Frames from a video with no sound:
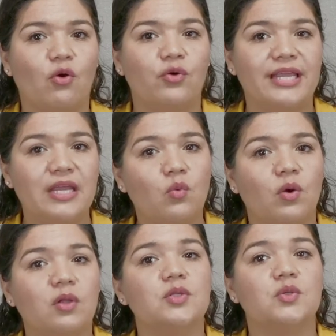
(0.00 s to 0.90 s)
or
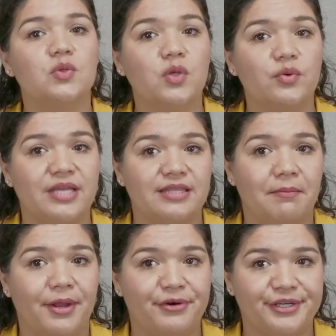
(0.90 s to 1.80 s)
equal to those at the
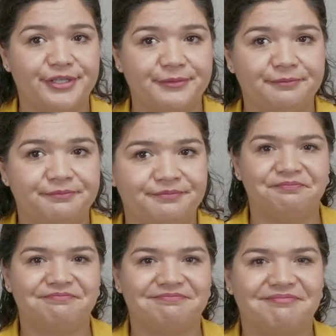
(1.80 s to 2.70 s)
barrier.
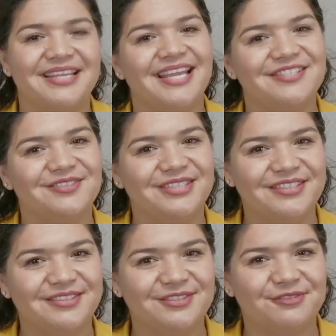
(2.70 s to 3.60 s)
It's looking
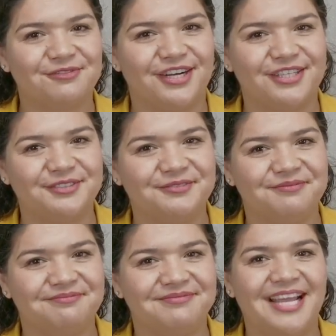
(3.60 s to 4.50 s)
good so far.
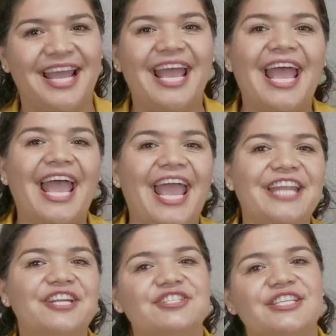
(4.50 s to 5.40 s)

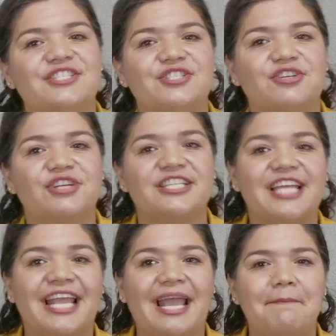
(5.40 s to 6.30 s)
Energy storage
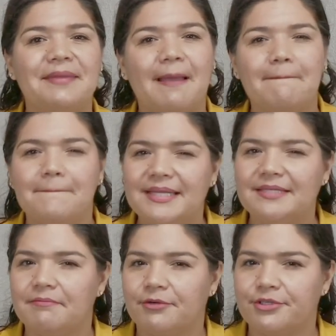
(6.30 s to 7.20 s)
can be a bit
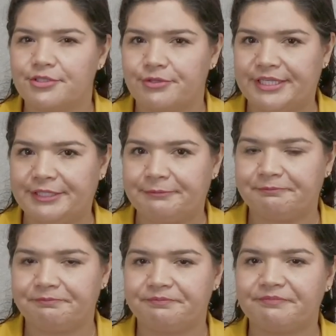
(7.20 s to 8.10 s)
more tricky.
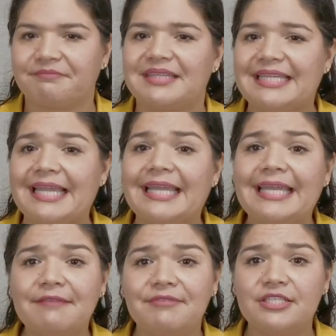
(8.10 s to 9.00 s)

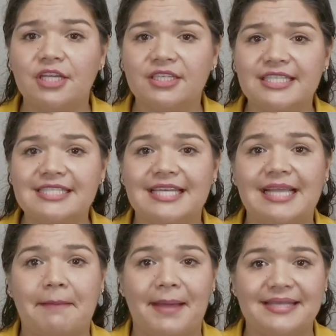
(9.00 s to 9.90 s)
If inductance and
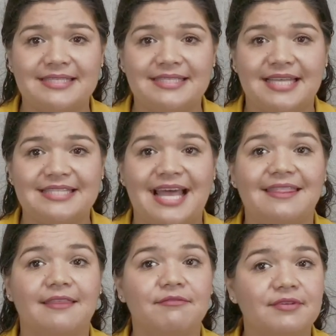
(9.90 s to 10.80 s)
capacitance at
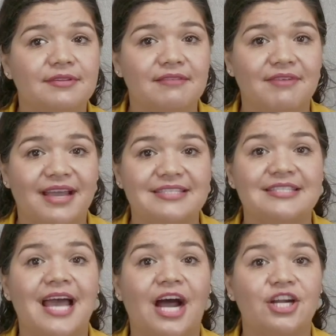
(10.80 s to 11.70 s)
the field device
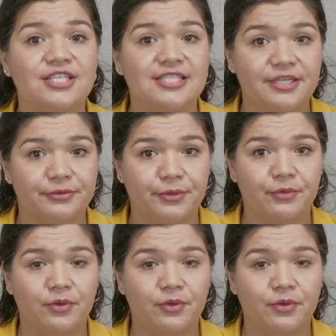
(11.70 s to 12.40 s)
are zero,